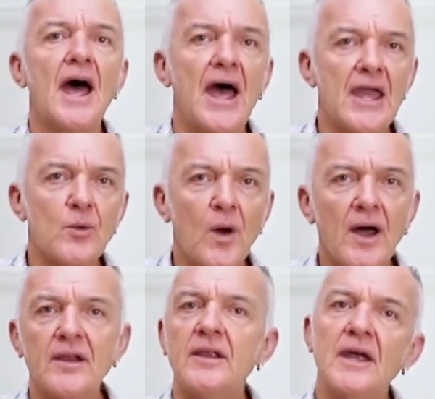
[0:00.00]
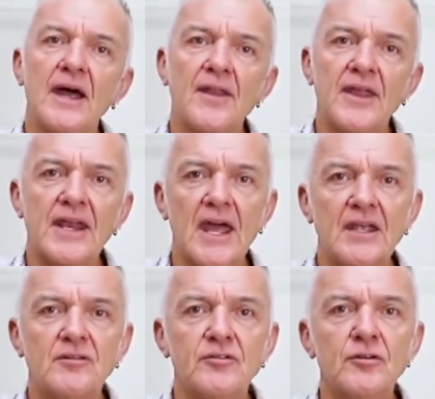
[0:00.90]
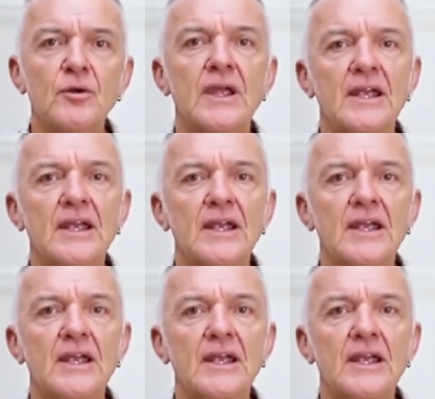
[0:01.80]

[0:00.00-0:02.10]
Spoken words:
A1 and then A2